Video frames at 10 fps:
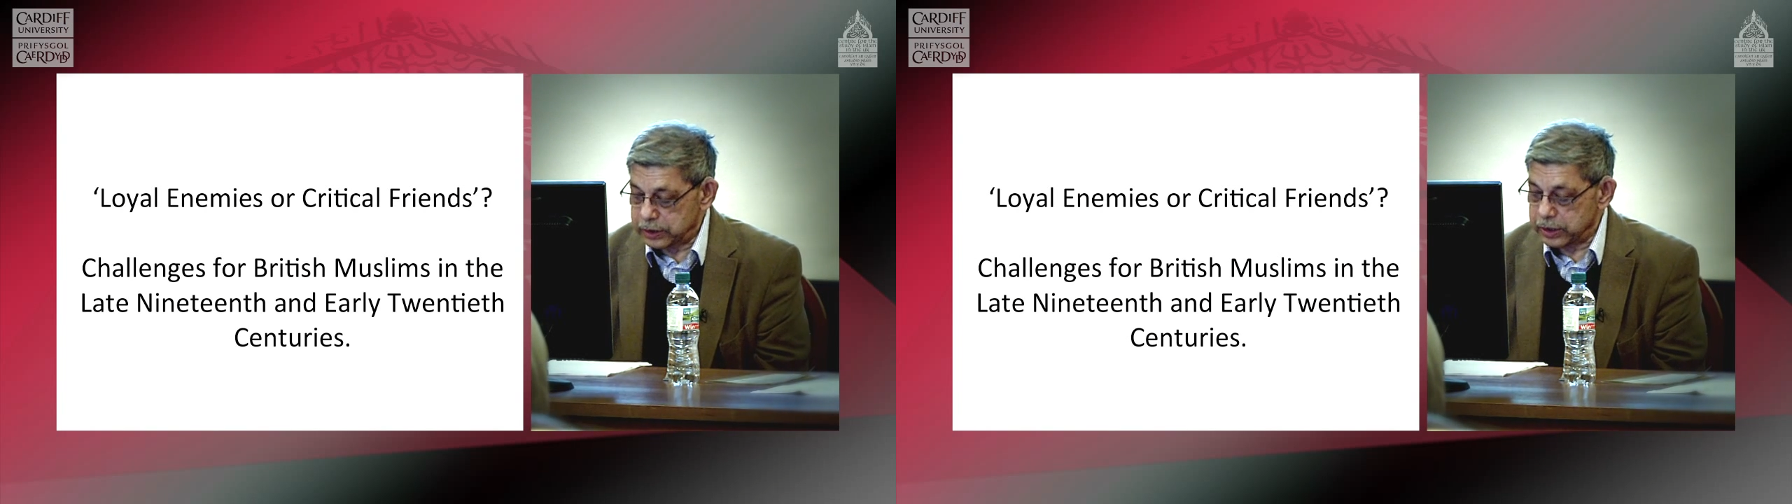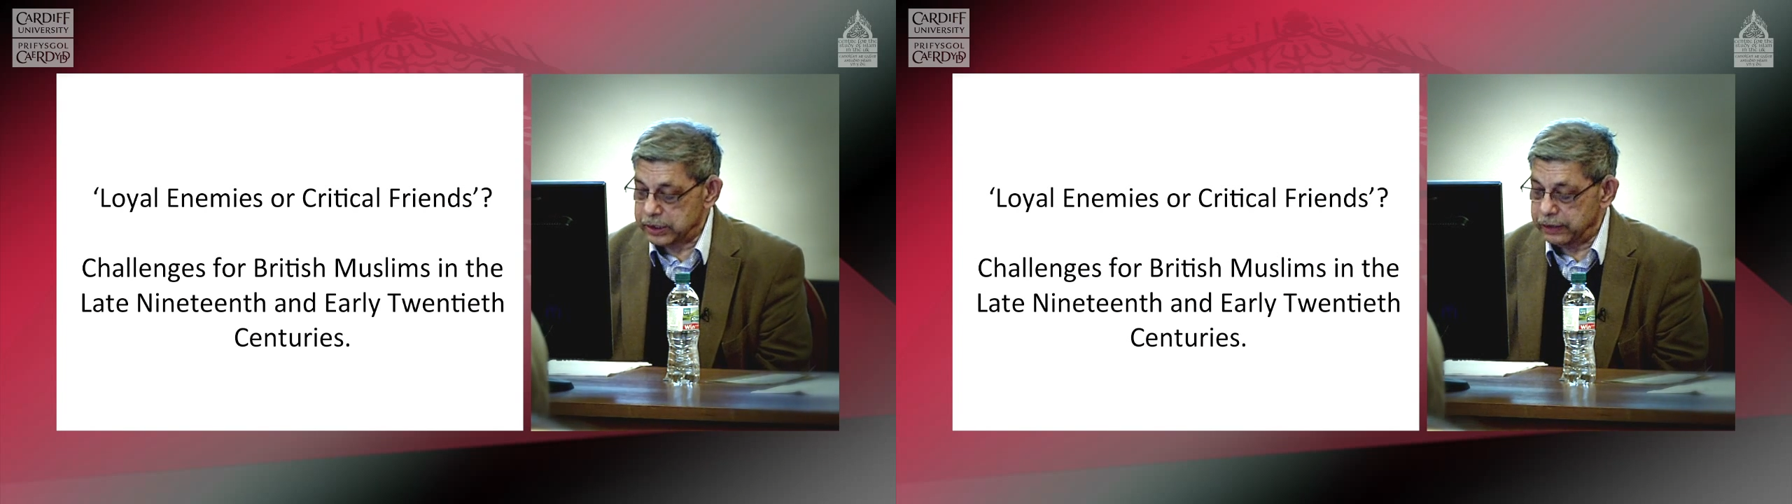
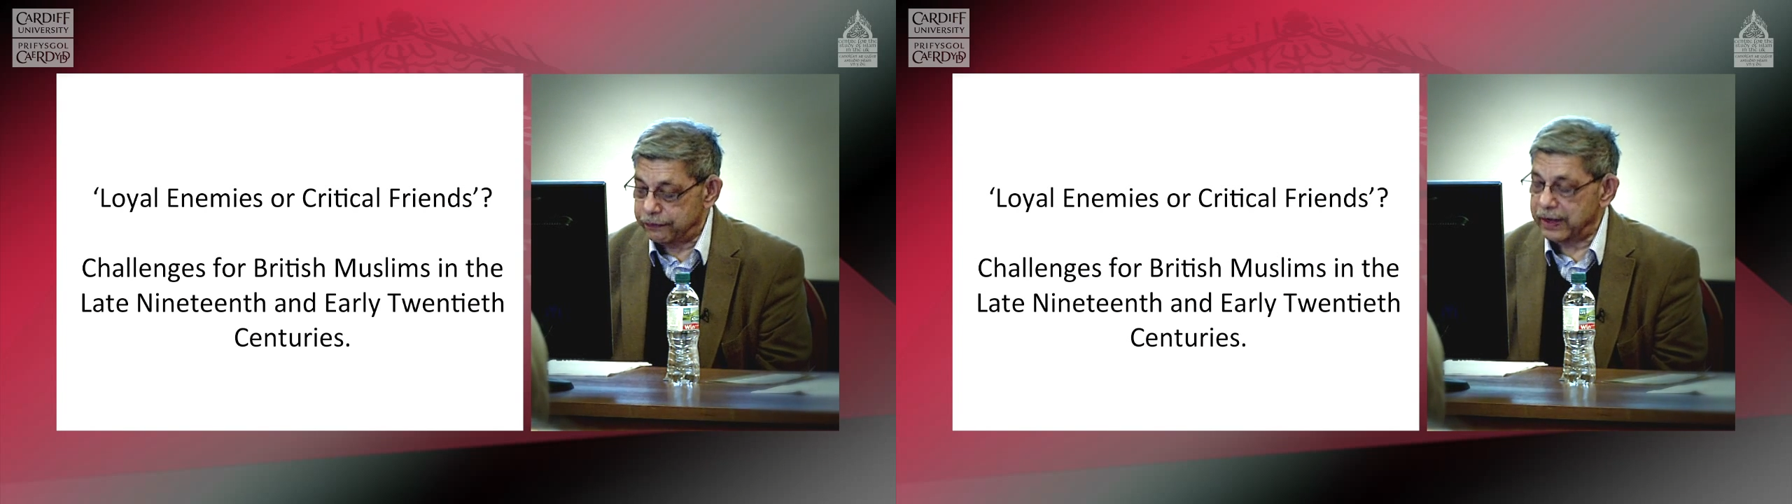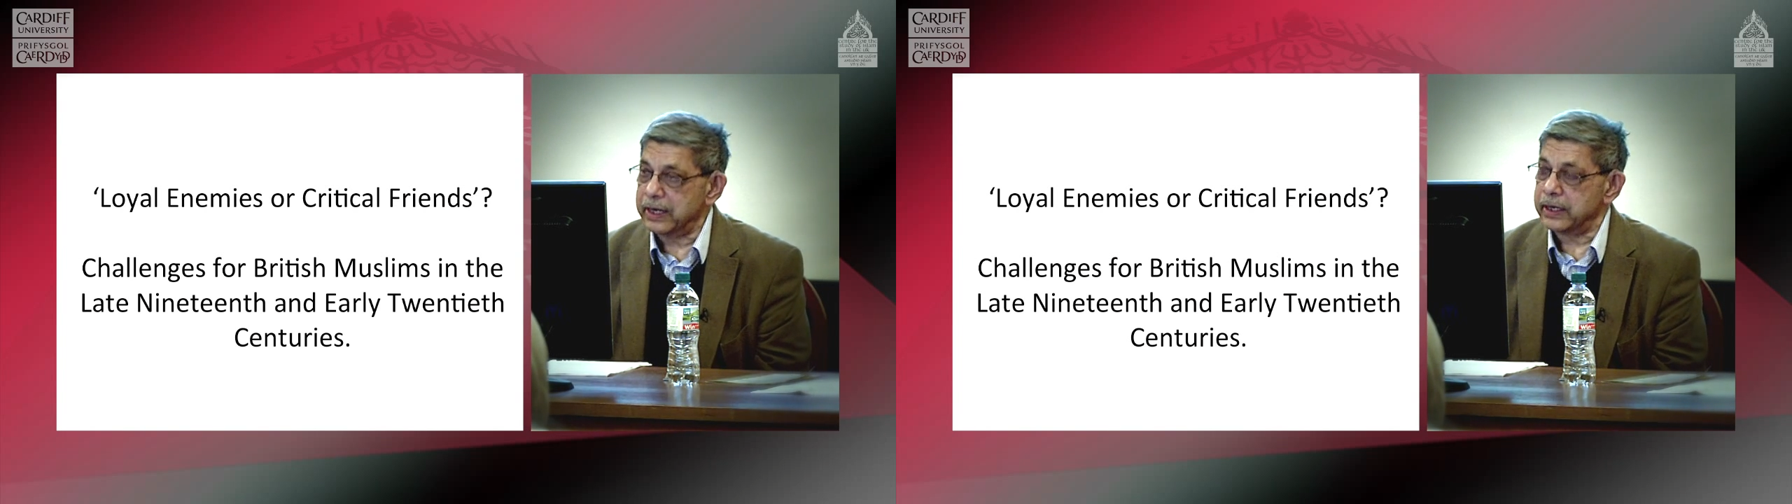this
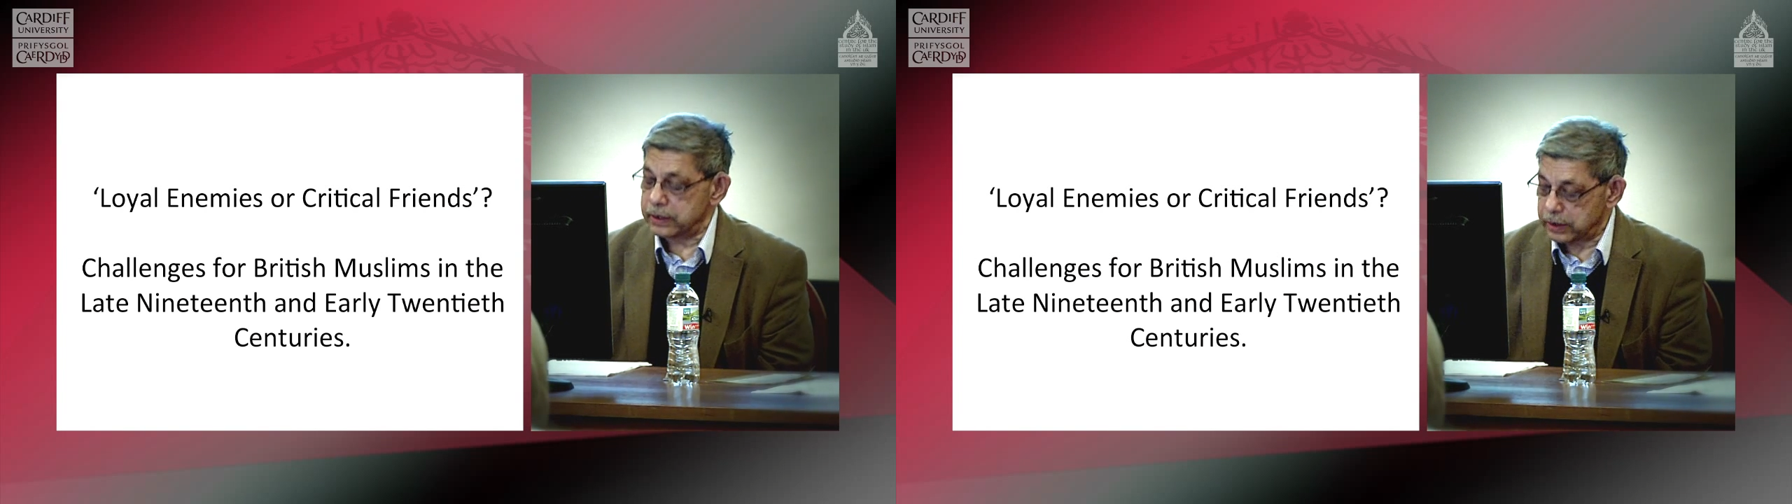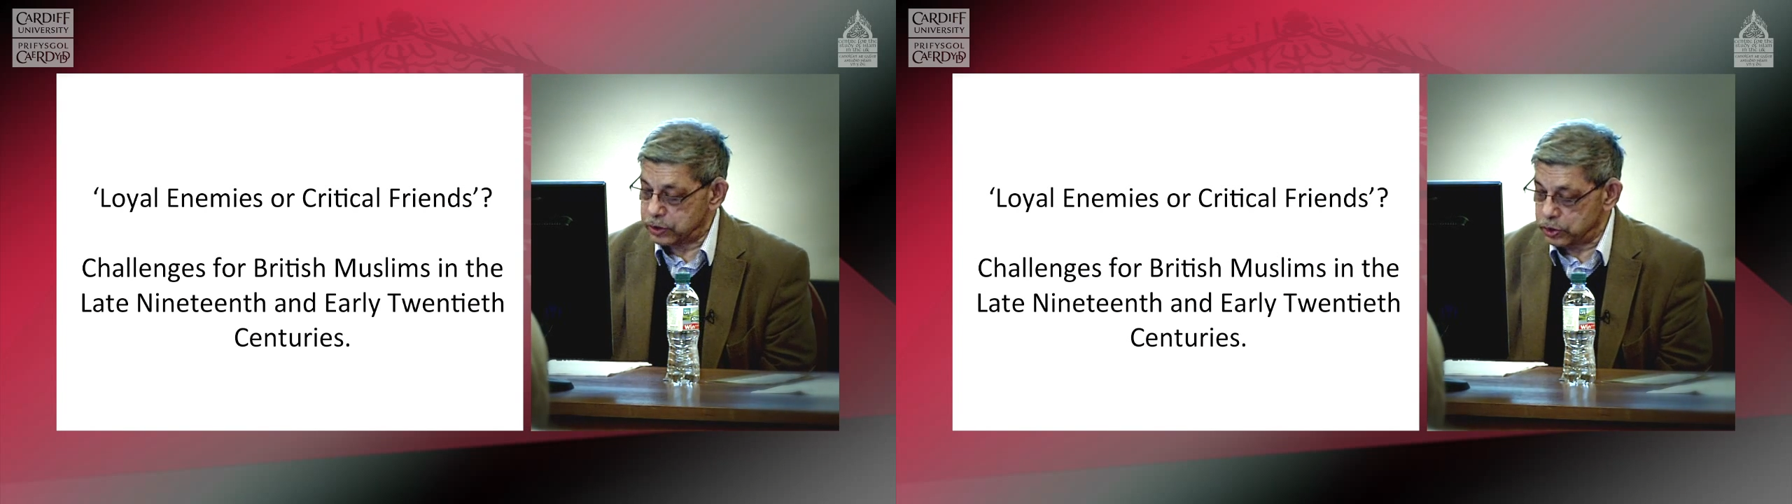
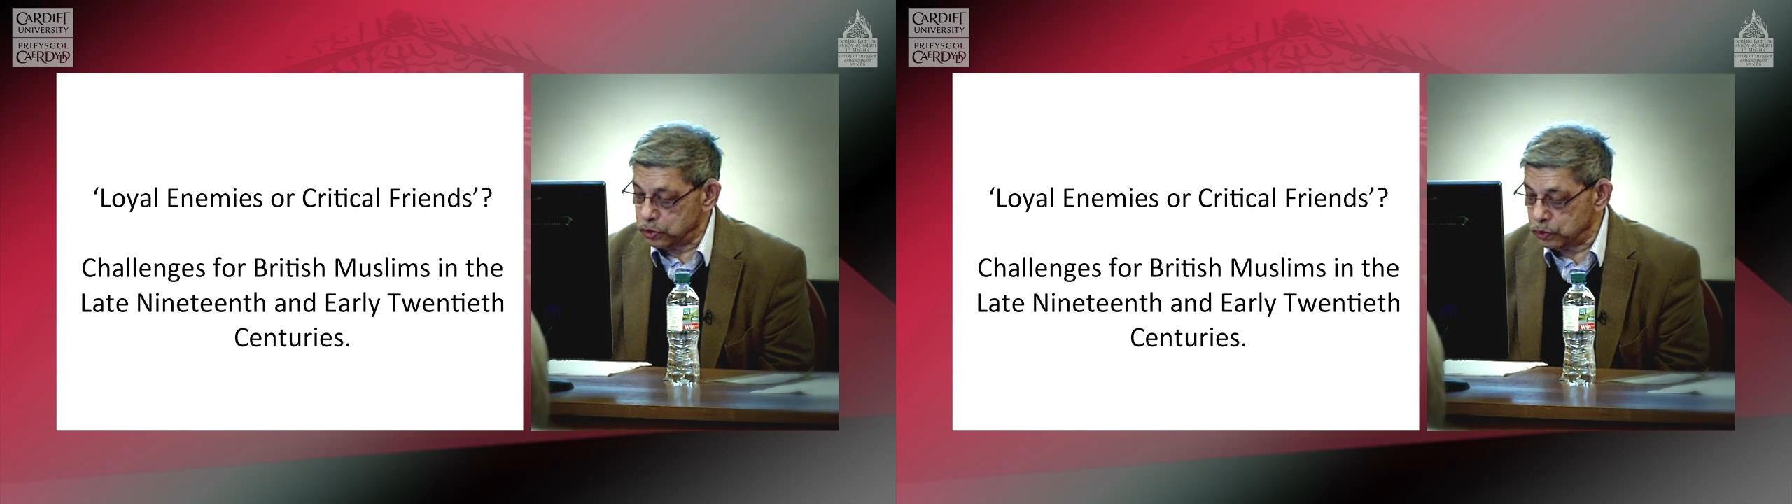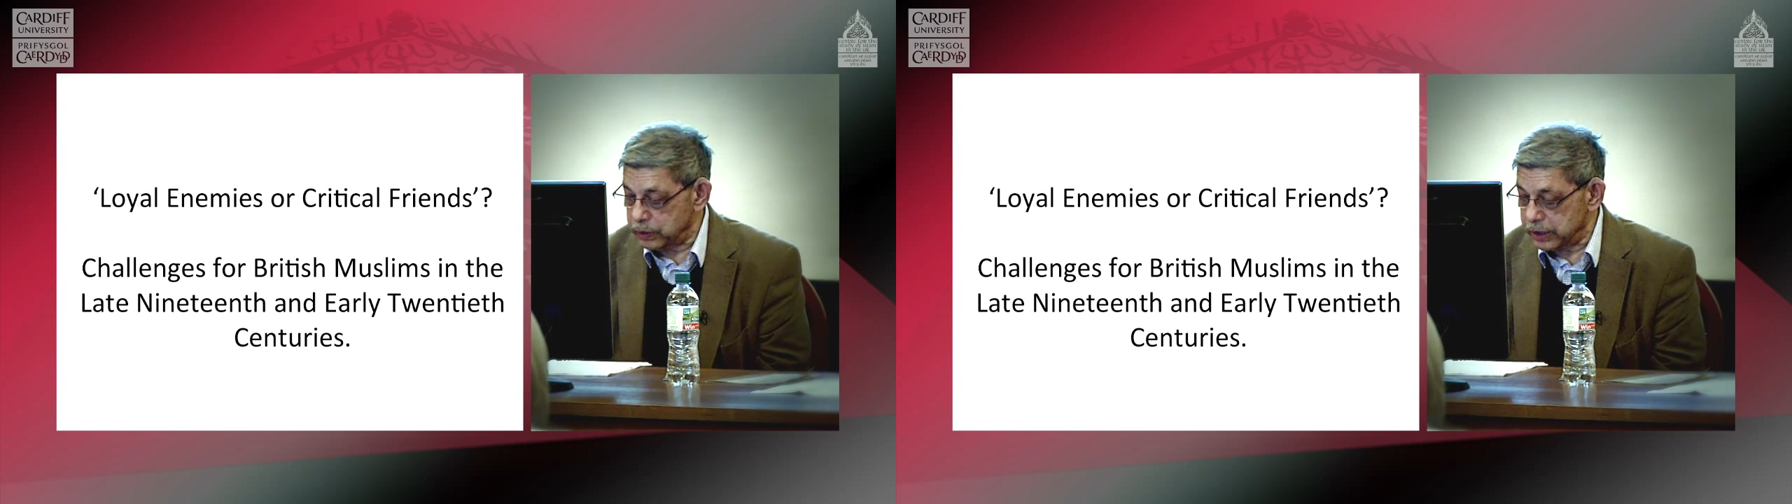defiance
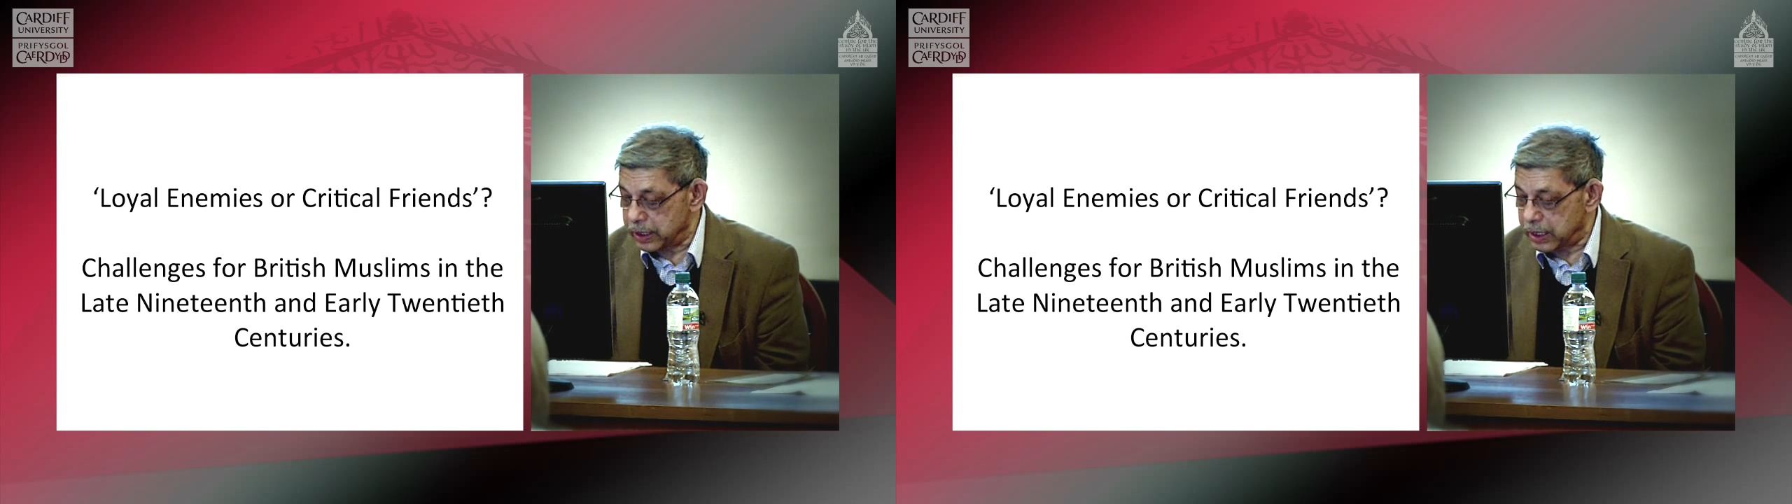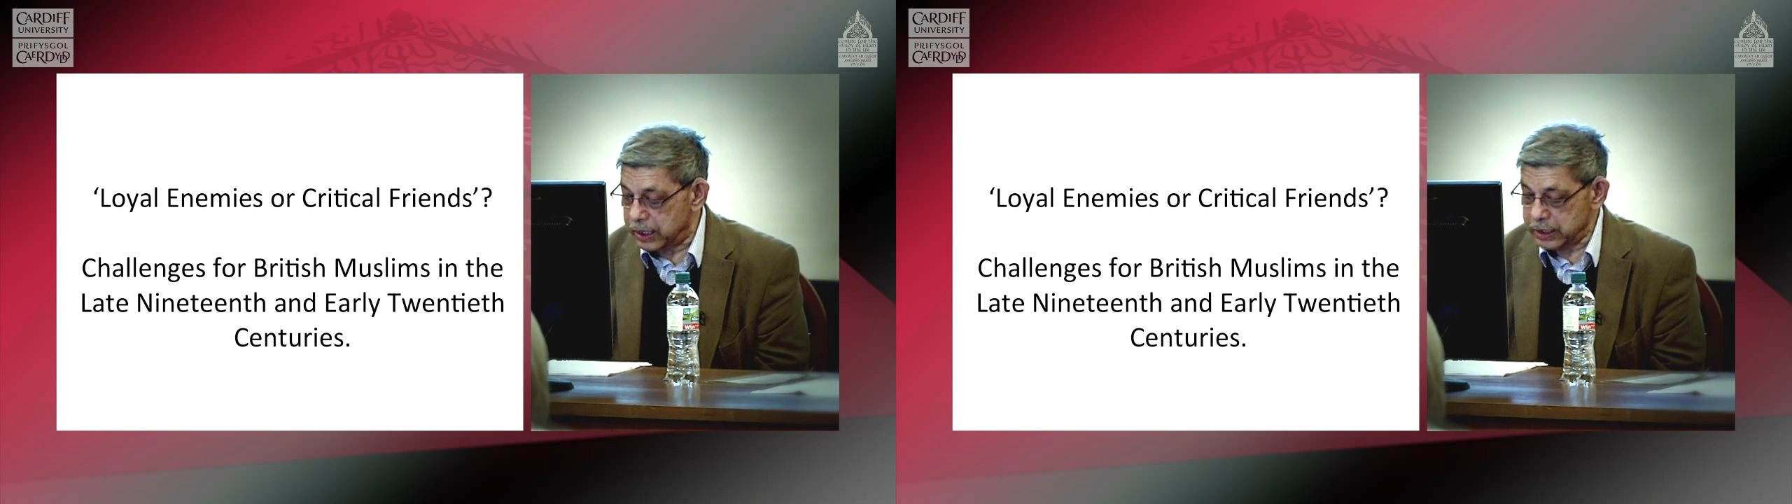assumed the
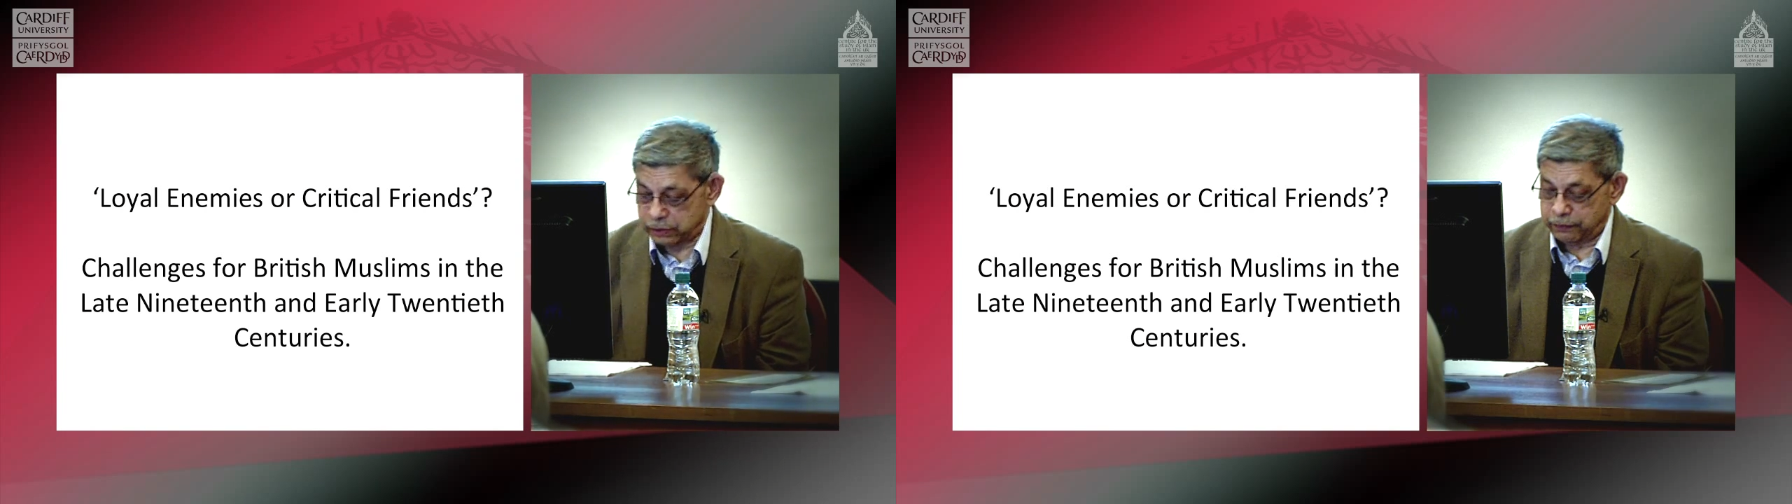guise